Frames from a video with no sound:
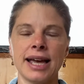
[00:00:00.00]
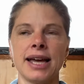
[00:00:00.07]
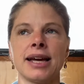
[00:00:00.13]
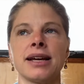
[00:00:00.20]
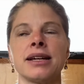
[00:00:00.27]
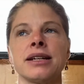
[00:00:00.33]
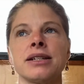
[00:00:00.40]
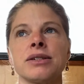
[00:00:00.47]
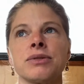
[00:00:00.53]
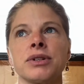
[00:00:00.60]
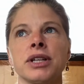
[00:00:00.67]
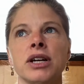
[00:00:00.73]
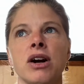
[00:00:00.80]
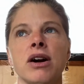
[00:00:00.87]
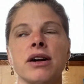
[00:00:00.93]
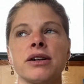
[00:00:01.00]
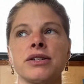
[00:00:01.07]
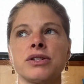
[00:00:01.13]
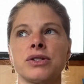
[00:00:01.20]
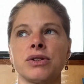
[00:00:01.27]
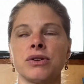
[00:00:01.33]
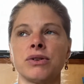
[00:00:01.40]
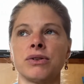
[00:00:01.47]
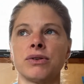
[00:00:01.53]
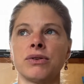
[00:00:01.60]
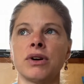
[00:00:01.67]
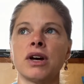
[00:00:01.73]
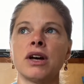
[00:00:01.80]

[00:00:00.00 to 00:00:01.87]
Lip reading: and really hard to